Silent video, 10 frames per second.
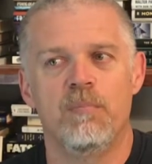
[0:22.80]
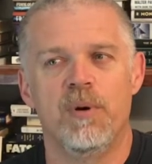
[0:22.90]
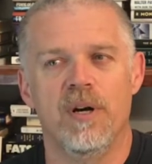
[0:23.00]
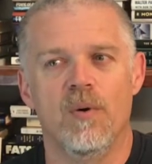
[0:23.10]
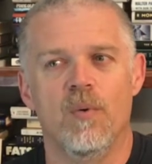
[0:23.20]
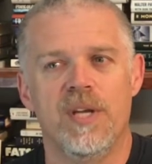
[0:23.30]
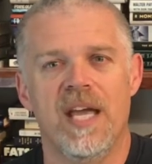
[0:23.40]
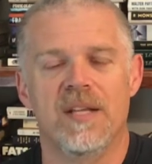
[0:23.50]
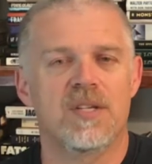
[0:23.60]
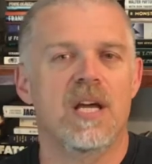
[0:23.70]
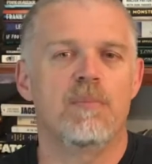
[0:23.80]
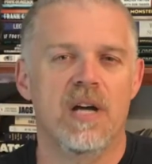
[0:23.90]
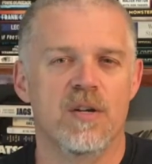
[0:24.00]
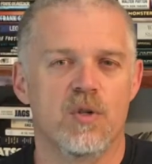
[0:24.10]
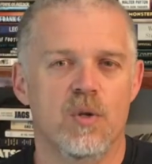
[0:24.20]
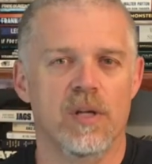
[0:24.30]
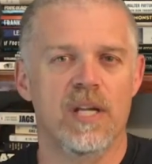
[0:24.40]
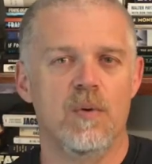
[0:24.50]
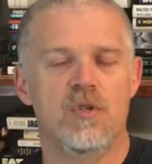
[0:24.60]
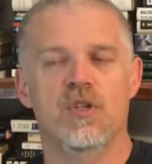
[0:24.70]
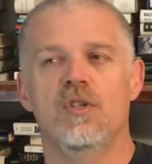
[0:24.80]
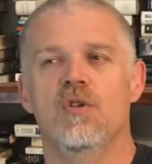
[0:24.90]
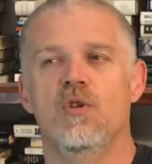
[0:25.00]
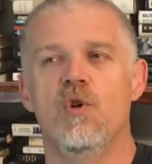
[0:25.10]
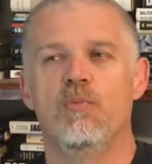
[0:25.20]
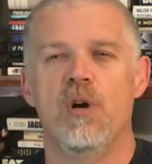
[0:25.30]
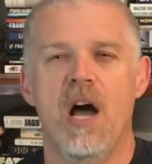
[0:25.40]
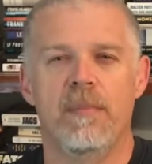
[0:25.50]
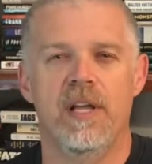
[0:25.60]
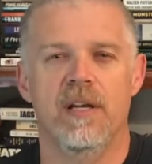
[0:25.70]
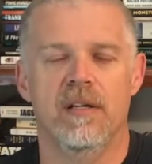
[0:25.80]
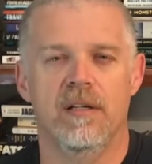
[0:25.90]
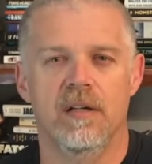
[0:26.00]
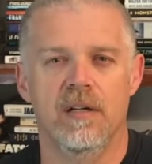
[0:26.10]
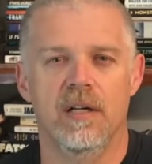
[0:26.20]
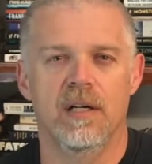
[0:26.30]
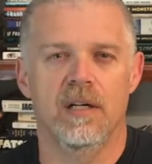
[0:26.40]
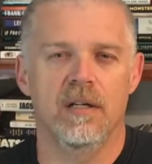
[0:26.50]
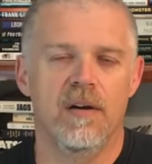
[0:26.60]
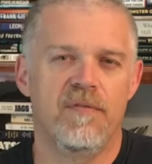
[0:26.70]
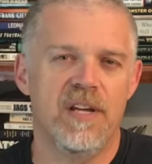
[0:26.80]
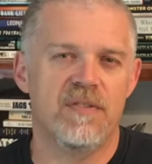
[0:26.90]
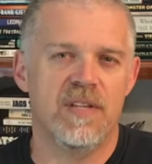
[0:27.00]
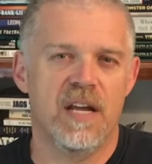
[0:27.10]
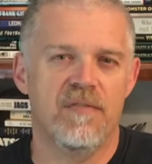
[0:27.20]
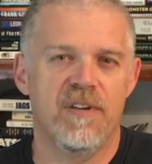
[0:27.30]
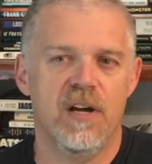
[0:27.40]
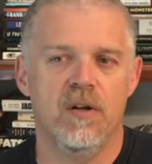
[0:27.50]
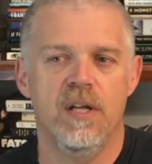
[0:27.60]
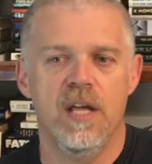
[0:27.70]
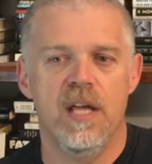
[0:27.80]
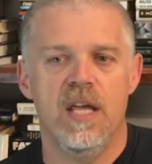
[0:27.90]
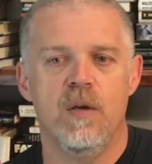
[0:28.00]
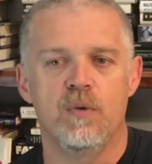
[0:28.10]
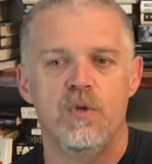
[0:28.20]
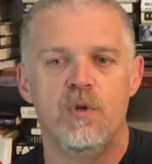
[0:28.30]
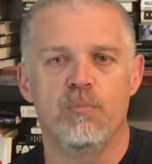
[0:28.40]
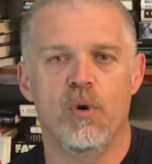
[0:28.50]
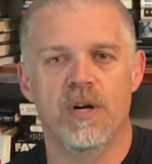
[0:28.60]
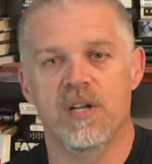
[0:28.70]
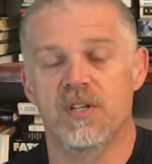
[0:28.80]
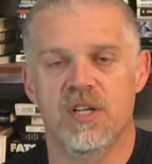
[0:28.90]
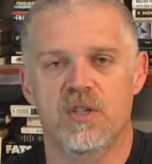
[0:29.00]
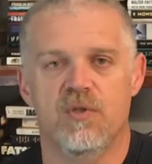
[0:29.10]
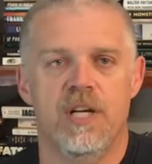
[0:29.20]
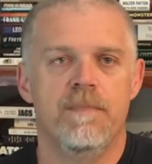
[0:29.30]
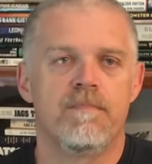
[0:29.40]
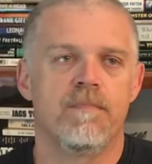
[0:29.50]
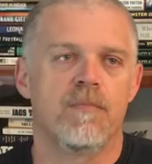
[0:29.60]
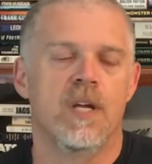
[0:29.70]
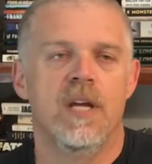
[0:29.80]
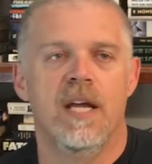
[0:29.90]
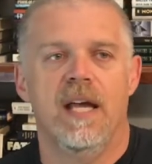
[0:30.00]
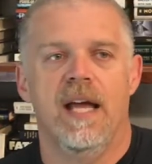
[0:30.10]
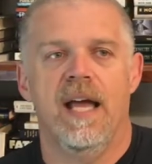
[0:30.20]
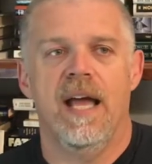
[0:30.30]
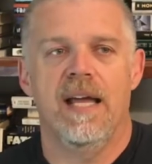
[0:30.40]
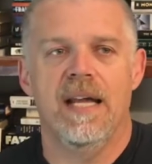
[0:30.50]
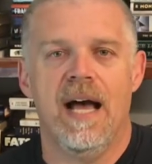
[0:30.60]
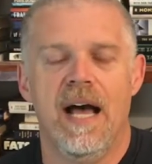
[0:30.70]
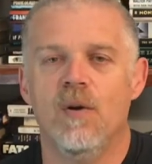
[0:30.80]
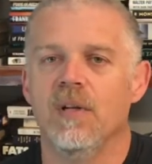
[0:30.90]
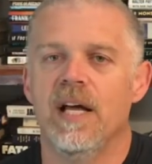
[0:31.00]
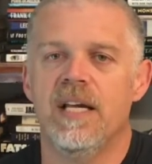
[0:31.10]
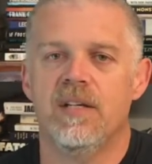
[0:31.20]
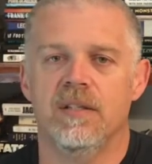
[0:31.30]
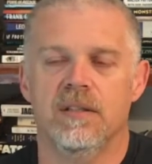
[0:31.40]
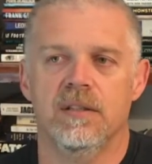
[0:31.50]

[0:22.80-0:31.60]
But we can't skip Don Shula. He was just too prominent uh, a face of the NFL. He was too important in its history and I don't like